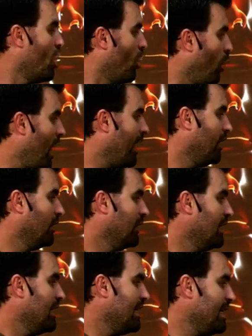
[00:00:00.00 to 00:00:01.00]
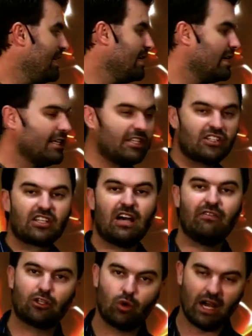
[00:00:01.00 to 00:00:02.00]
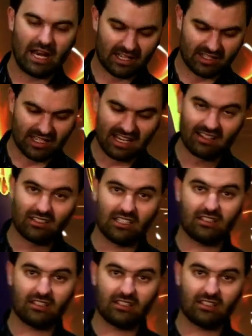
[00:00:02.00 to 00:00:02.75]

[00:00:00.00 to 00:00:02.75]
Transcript: Well, he uh, discovered quite accidentally